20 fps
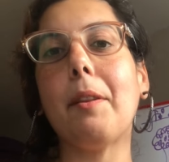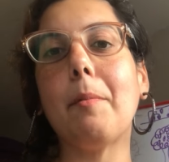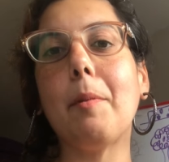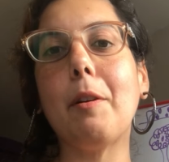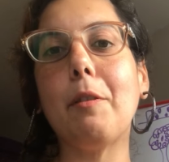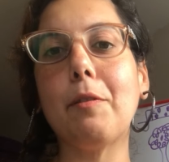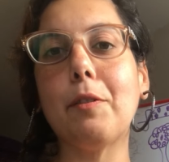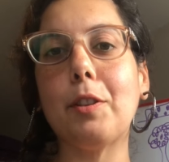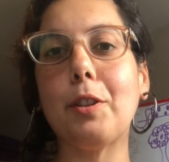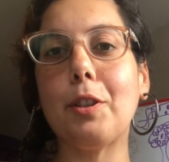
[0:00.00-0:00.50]
them
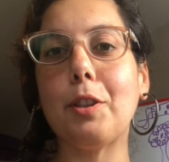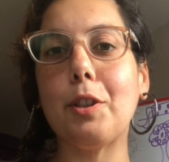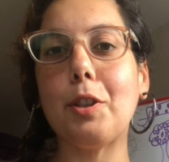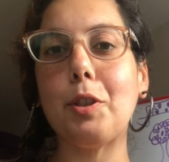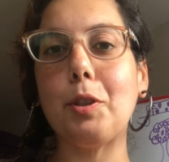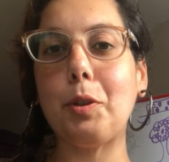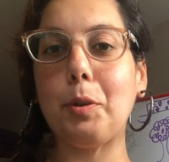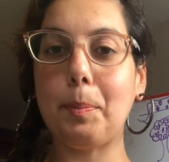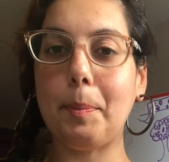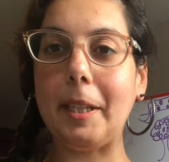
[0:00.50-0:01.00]
over
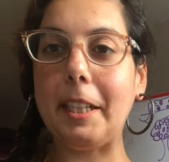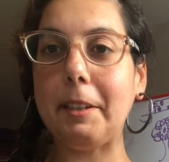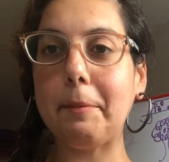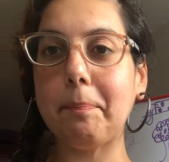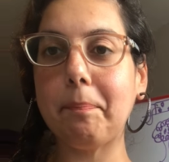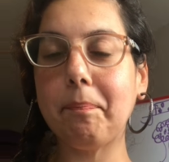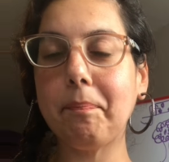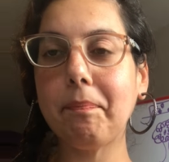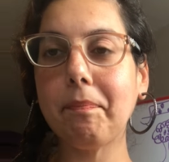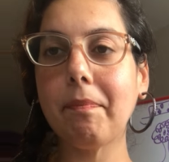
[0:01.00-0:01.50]
to me.
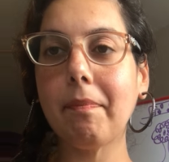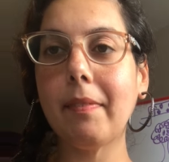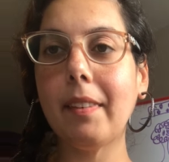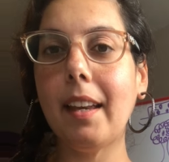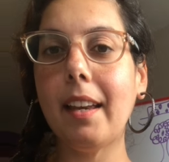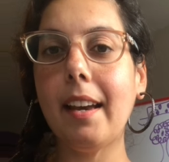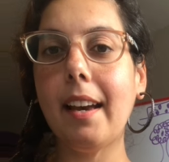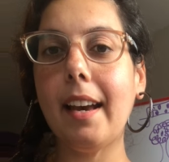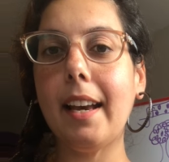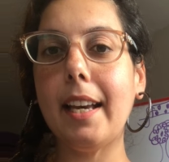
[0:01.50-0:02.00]

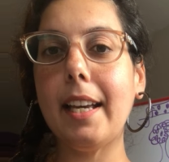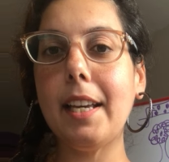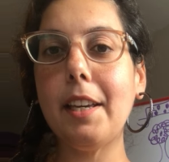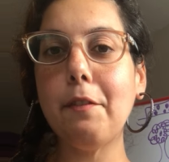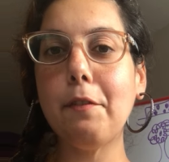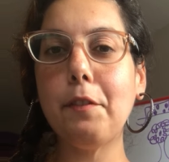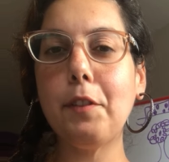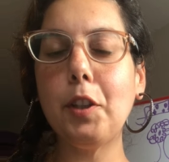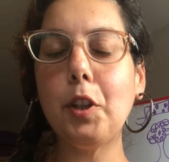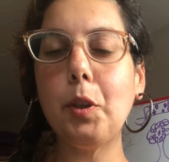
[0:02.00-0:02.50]

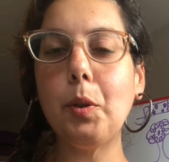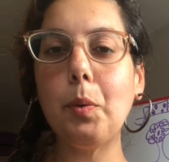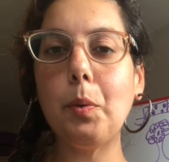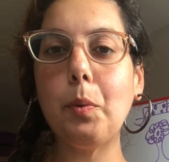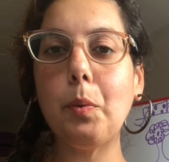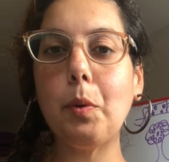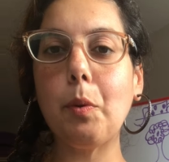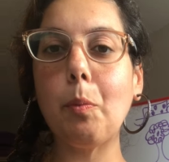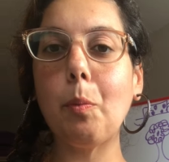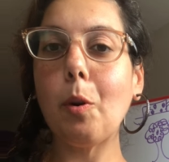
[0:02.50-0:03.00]
If
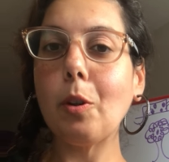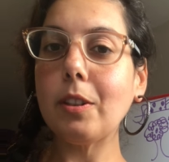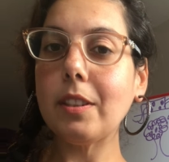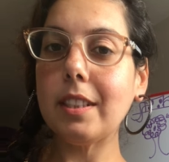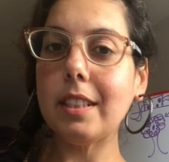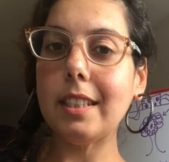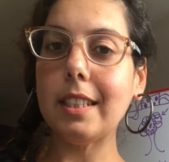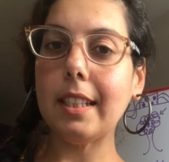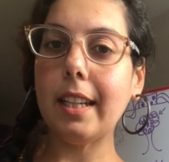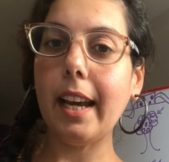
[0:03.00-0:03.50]
you
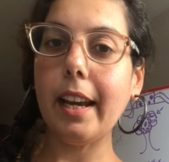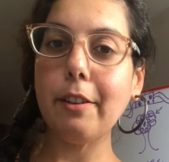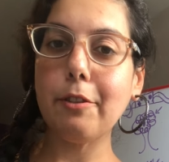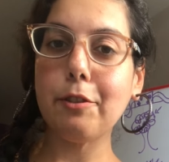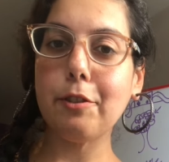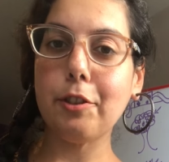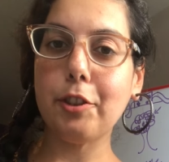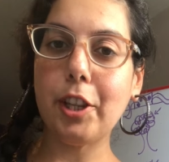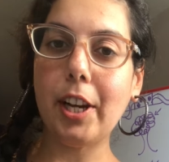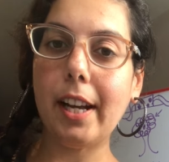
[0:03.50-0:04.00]
wanted an
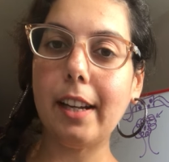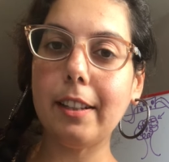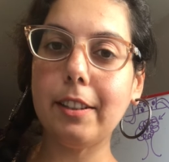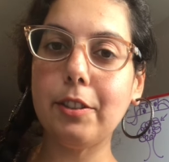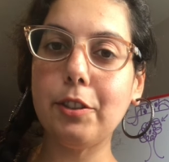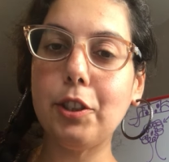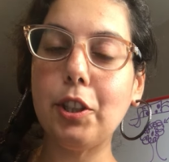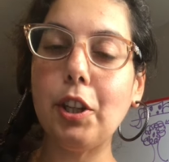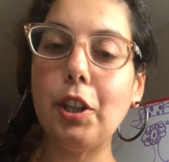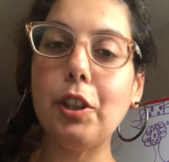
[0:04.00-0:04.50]
extra
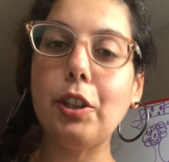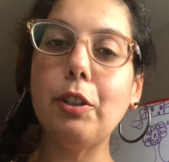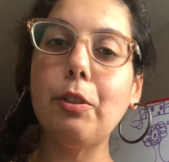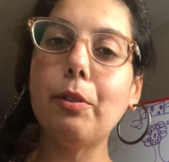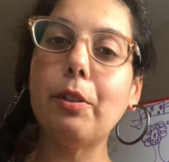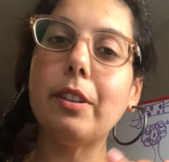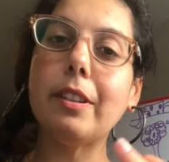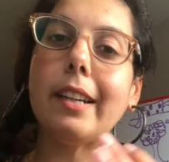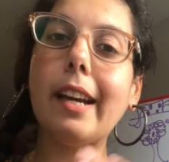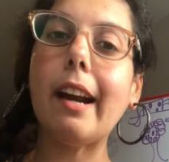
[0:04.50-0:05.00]
challenge, you
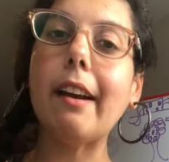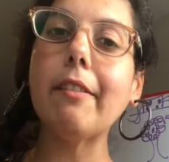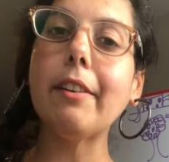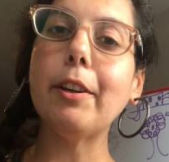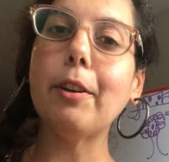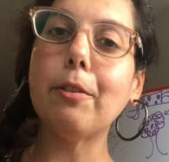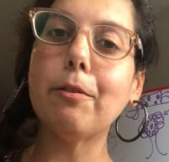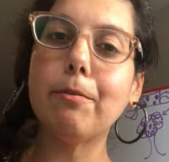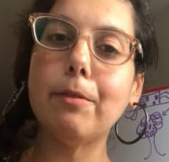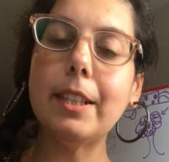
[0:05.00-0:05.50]
could
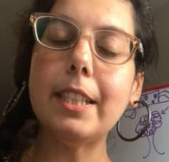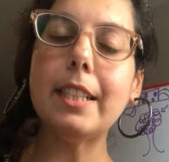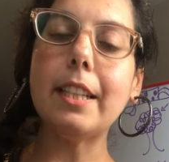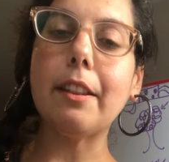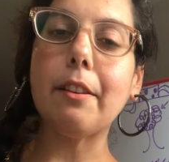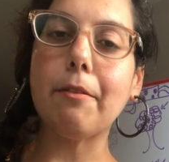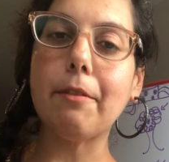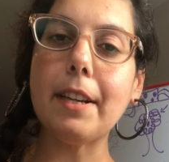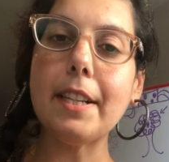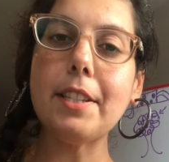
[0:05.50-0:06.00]
carry on
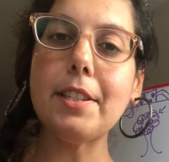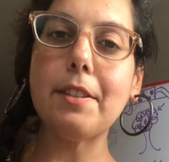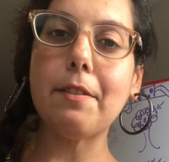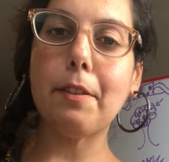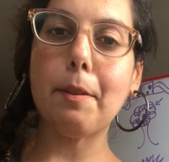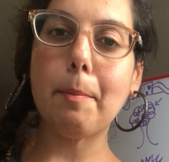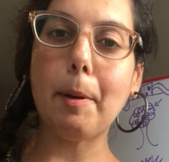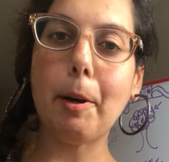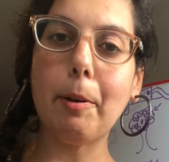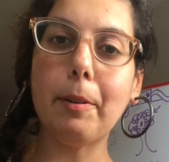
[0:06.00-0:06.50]
reading the rest of
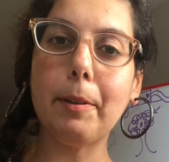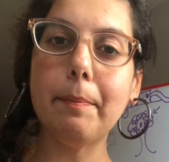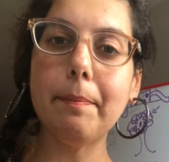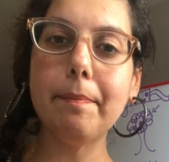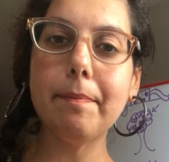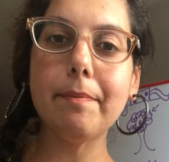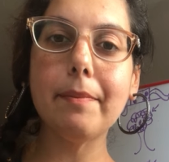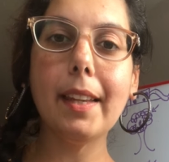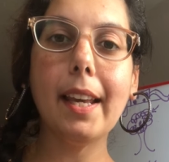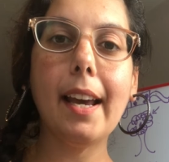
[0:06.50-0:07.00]
the
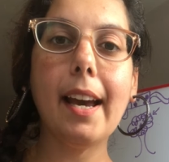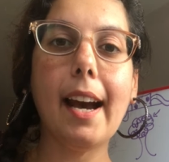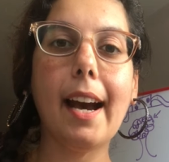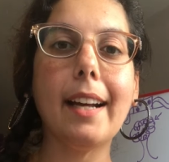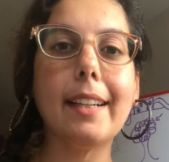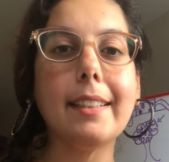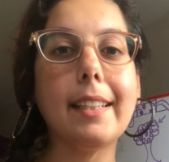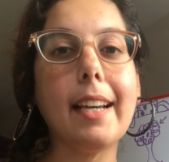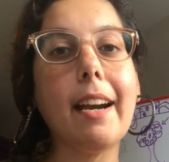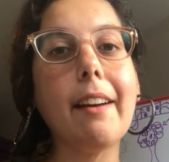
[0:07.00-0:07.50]
poem
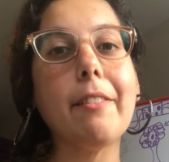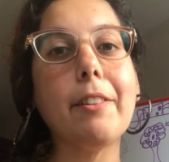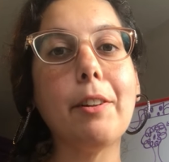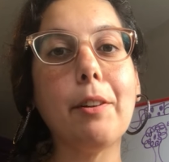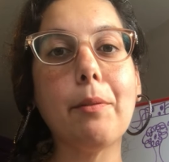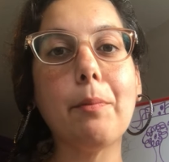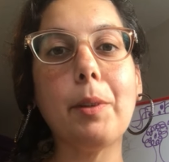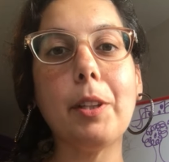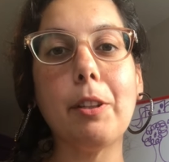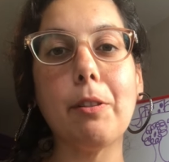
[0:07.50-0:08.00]
and carry
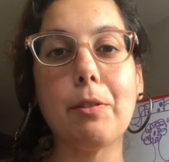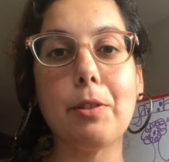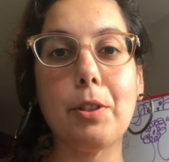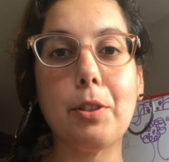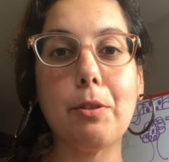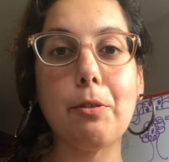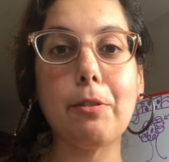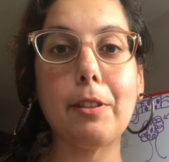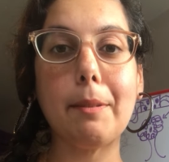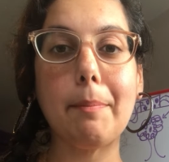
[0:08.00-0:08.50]
on with your
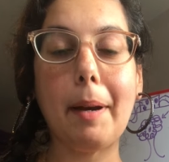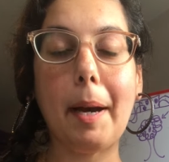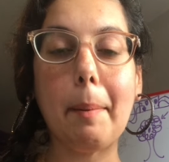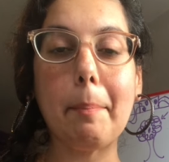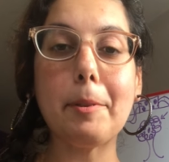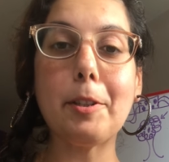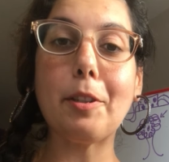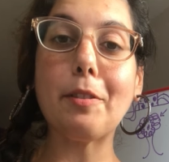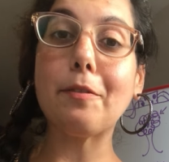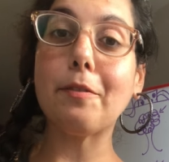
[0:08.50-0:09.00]
story
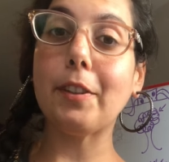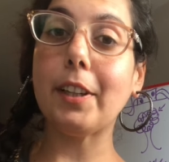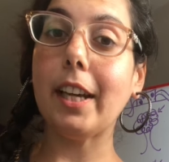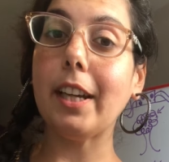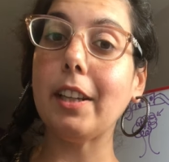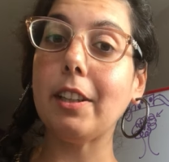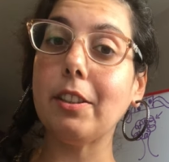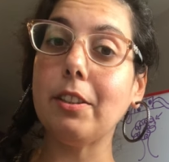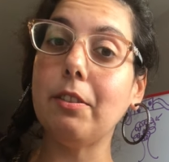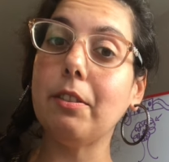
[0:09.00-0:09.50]
map. Don't
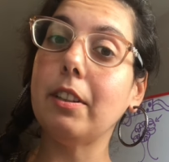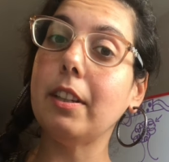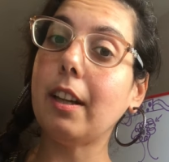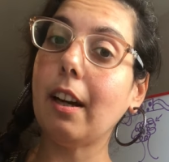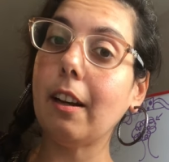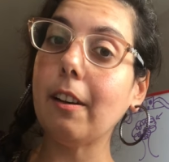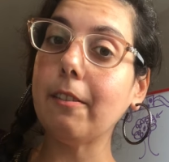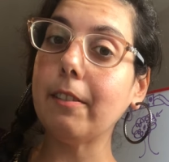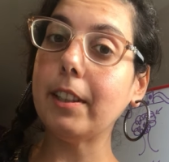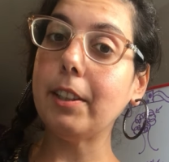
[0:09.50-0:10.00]
forget, you can
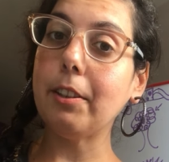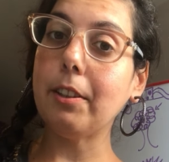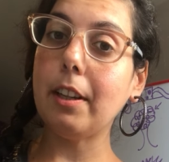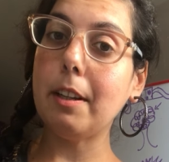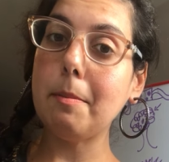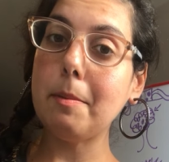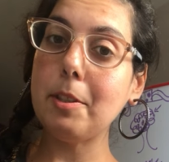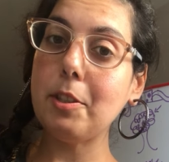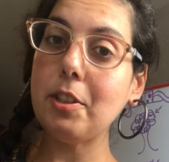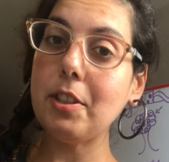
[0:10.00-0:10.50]
colour in your
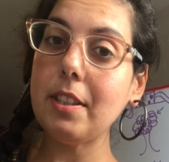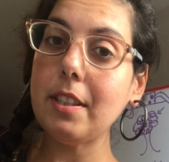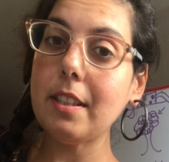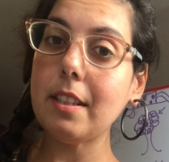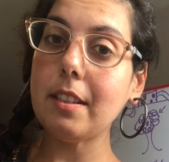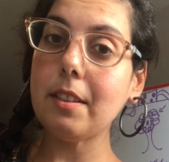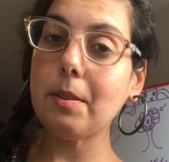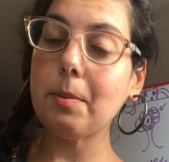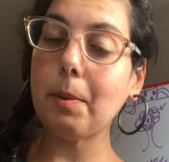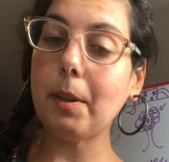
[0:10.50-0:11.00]
images
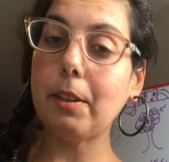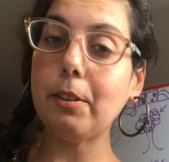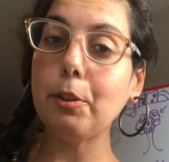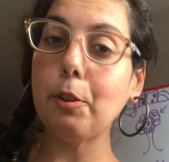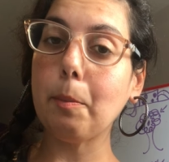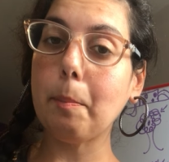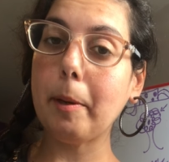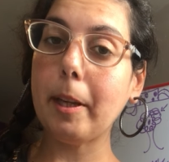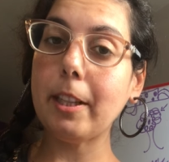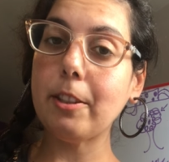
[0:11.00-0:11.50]
as well,
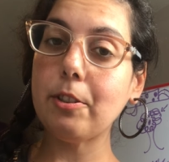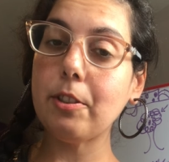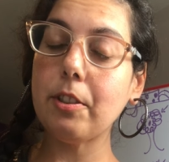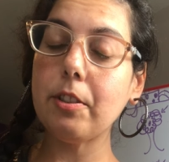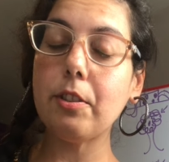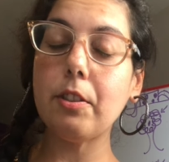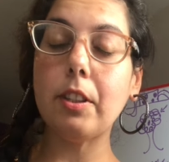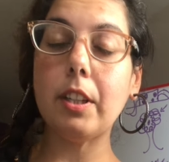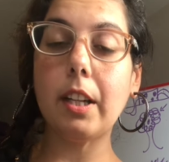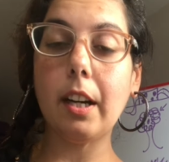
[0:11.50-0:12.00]
your
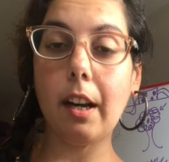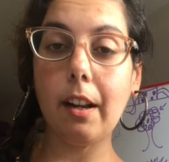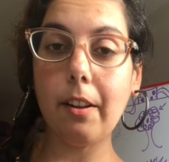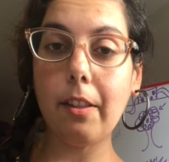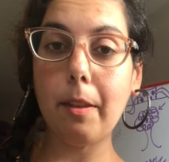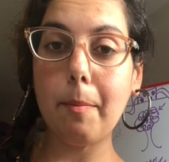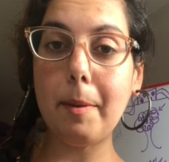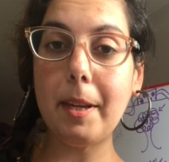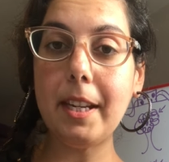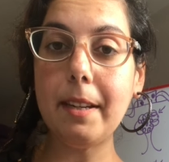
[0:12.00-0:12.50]
pictures, you can colour
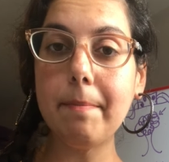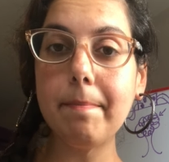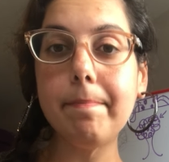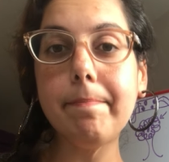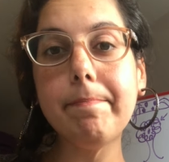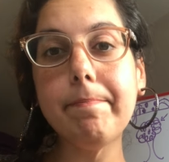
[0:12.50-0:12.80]
them in.